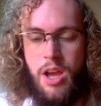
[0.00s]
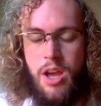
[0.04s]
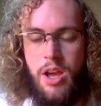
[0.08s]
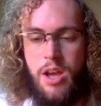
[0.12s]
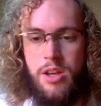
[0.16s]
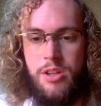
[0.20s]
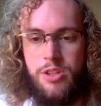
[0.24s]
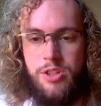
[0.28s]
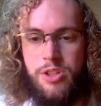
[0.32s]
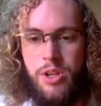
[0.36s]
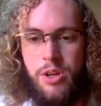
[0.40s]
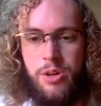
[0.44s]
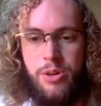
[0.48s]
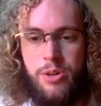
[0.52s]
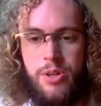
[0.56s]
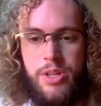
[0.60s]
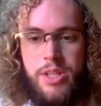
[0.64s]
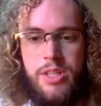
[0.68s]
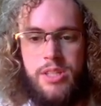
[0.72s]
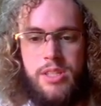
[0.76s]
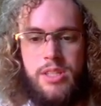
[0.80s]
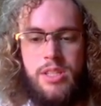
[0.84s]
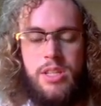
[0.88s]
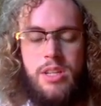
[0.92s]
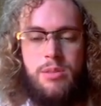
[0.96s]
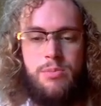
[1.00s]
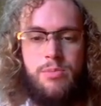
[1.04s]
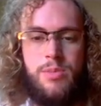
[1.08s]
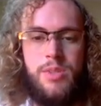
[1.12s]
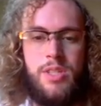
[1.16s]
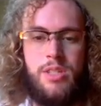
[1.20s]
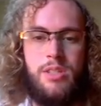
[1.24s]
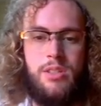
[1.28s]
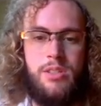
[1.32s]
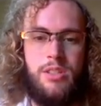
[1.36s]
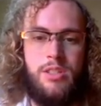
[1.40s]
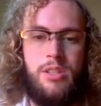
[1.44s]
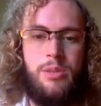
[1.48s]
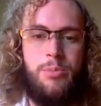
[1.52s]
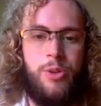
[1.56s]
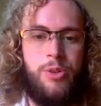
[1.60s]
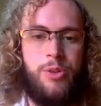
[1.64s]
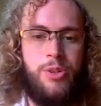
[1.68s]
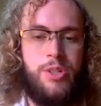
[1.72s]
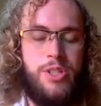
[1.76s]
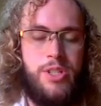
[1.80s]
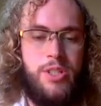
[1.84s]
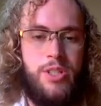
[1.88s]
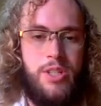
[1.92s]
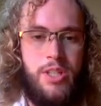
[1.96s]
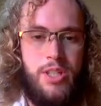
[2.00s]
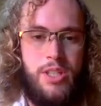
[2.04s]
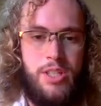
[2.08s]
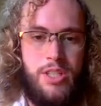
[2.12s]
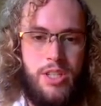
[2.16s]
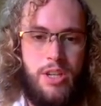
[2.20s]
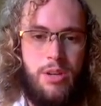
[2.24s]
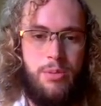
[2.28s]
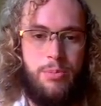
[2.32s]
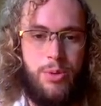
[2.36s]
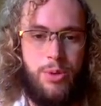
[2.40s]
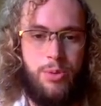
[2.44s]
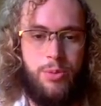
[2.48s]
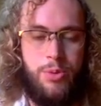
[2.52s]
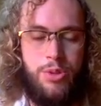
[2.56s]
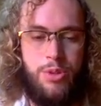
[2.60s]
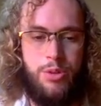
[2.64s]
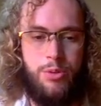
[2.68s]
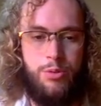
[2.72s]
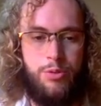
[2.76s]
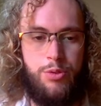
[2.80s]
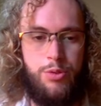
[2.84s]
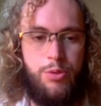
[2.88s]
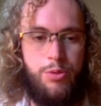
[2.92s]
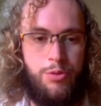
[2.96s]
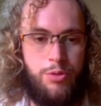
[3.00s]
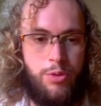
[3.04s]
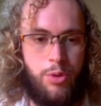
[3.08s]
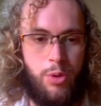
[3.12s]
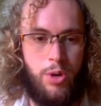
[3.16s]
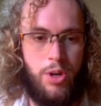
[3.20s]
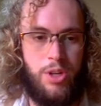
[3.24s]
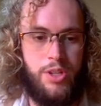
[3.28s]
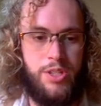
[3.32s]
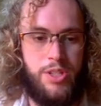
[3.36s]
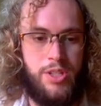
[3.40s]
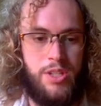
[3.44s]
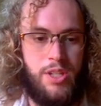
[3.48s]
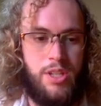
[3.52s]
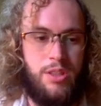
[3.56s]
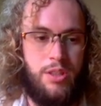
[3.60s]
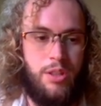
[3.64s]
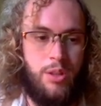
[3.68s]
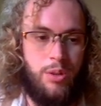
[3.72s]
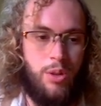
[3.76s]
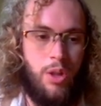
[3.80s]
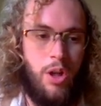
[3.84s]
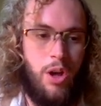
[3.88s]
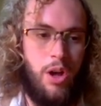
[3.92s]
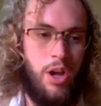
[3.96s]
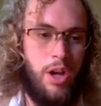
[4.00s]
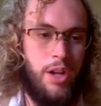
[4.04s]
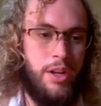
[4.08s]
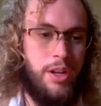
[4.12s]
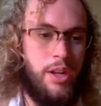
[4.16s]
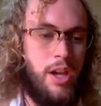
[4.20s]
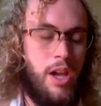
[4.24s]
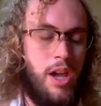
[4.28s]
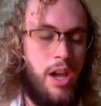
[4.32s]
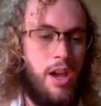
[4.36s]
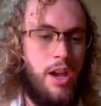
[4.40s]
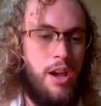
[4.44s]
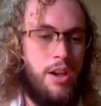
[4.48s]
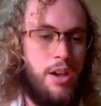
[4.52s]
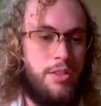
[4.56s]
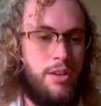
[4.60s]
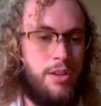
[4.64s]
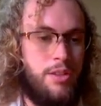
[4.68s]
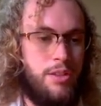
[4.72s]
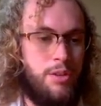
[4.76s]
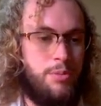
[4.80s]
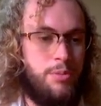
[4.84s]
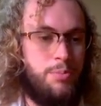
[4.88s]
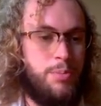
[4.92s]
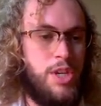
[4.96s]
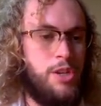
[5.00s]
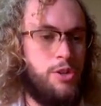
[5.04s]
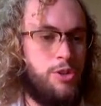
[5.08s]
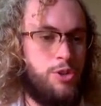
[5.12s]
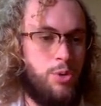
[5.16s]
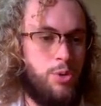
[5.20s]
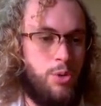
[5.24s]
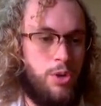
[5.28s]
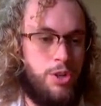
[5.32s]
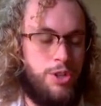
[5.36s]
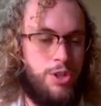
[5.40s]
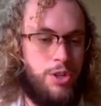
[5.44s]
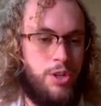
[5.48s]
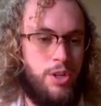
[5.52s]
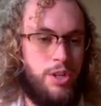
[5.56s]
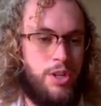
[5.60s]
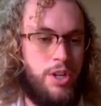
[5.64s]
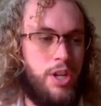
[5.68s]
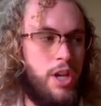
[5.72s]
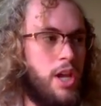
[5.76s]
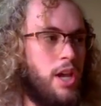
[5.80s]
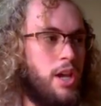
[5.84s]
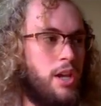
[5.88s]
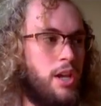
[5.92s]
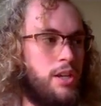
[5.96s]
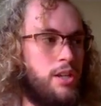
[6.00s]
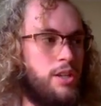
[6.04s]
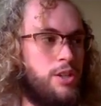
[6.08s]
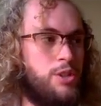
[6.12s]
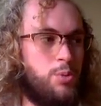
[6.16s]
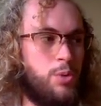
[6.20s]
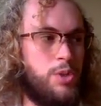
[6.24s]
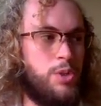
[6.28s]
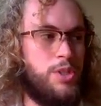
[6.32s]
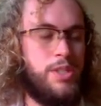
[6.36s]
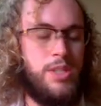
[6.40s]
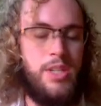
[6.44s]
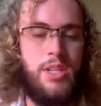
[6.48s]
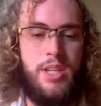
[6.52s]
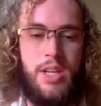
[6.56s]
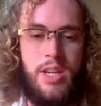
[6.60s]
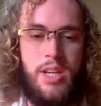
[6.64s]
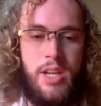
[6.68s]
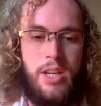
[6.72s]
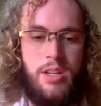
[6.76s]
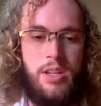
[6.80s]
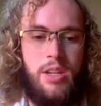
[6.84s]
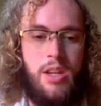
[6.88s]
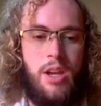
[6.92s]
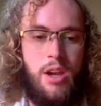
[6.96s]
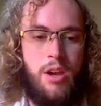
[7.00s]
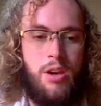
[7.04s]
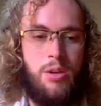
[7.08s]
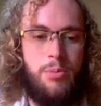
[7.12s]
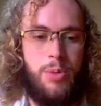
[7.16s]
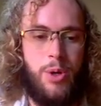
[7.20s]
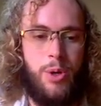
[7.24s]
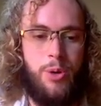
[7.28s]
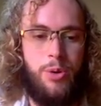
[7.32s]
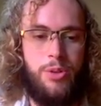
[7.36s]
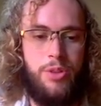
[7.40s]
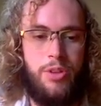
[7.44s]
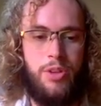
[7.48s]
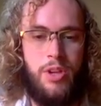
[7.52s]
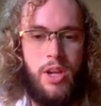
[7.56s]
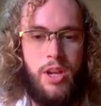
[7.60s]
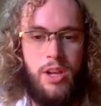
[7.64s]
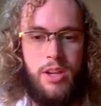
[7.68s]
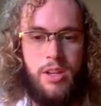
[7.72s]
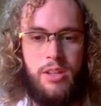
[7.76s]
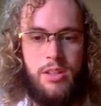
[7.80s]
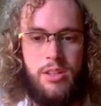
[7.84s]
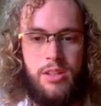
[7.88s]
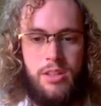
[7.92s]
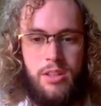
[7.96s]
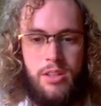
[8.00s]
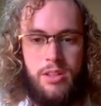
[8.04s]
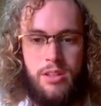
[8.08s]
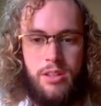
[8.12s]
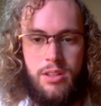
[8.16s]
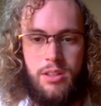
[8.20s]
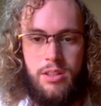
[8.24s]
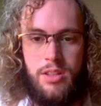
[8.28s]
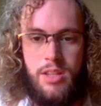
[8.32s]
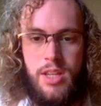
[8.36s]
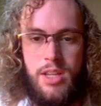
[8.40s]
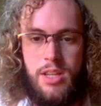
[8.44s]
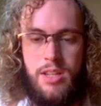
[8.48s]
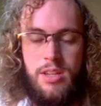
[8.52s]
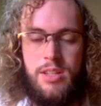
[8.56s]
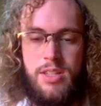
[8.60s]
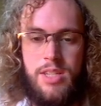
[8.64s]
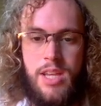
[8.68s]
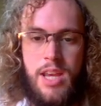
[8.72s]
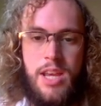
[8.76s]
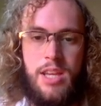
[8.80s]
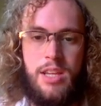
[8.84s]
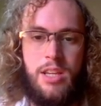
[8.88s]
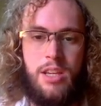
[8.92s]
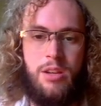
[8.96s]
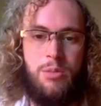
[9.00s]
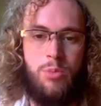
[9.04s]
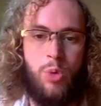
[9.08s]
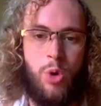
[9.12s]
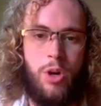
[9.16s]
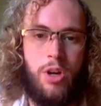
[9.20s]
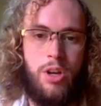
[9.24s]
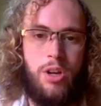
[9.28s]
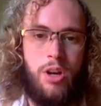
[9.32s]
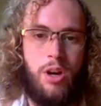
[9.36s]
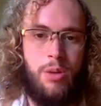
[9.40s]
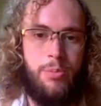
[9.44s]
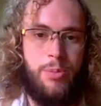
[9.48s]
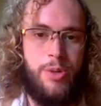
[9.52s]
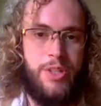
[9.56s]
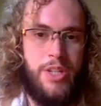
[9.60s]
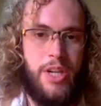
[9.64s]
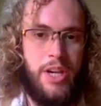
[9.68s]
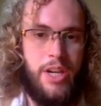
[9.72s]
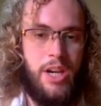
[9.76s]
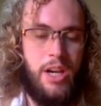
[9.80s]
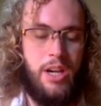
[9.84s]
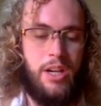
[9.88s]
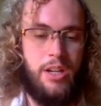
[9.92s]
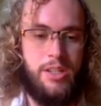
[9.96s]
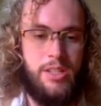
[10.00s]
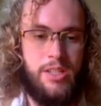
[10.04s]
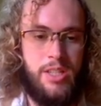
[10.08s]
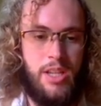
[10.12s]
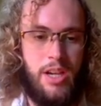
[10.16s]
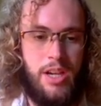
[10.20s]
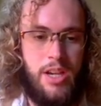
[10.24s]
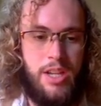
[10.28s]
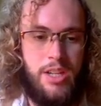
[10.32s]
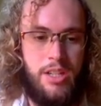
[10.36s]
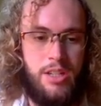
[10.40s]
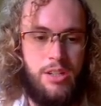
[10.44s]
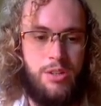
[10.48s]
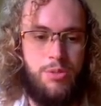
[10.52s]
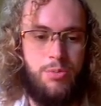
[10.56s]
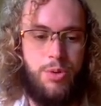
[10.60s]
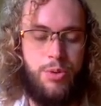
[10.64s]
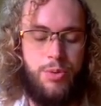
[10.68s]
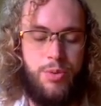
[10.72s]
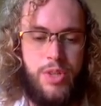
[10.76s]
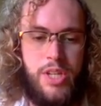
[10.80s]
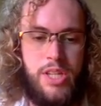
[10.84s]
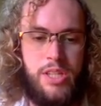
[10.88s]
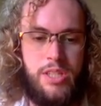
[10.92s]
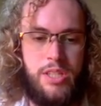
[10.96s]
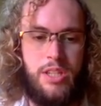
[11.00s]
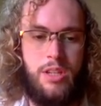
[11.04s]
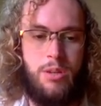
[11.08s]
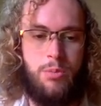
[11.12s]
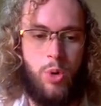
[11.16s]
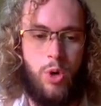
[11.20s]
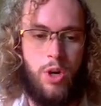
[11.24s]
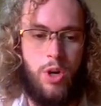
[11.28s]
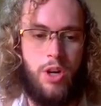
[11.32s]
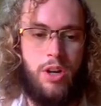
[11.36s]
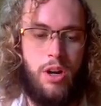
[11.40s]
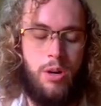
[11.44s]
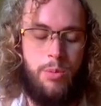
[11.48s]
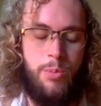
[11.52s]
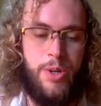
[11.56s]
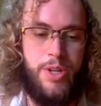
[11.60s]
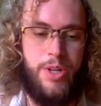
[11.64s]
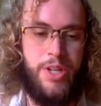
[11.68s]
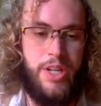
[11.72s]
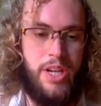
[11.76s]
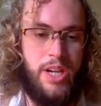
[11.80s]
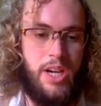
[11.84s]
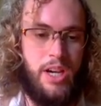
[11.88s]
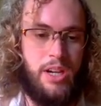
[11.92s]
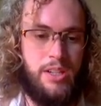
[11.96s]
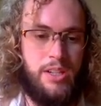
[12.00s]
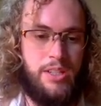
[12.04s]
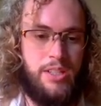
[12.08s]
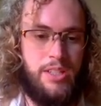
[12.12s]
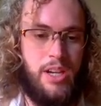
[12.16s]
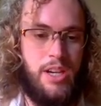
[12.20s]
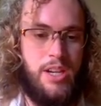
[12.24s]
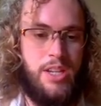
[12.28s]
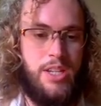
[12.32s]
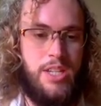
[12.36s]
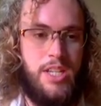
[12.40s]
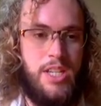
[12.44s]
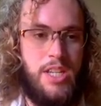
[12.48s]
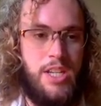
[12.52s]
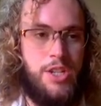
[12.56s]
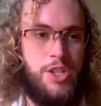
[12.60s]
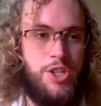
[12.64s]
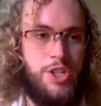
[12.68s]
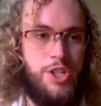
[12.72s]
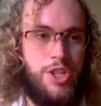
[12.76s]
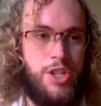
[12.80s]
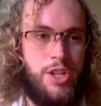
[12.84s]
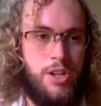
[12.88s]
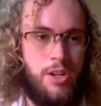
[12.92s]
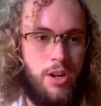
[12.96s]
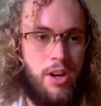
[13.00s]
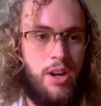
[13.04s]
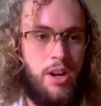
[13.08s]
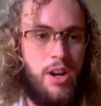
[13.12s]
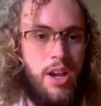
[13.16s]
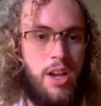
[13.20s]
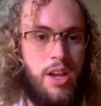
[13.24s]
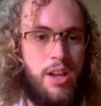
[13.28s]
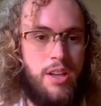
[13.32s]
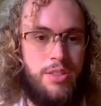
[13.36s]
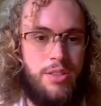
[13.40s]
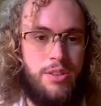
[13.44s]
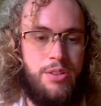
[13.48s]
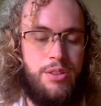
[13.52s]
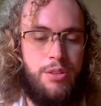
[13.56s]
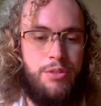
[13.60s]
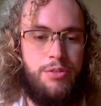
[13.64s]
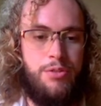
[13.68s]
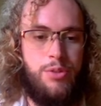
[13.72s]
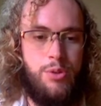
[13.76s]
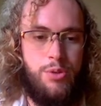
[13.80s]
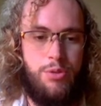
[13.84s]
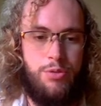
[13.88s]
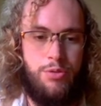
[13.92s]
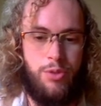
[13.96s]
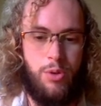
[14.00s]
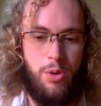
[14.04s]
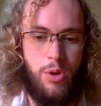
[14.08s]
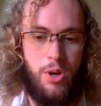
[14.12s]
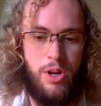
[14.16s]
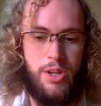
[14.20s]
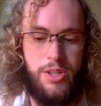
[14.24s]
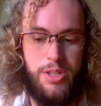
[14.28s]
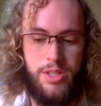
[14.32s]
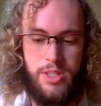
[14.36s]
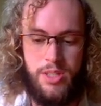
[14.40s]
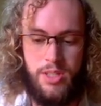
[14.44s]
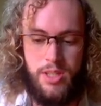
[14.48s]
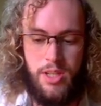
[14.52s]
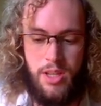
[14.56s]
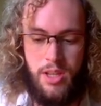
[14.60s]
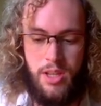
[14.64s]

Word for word: So it seems similar to the example with the food forest and the lawn that the peach orchard is once again both intaking more carbon dioxide and releasing more carbon dioxide each year than the food forest.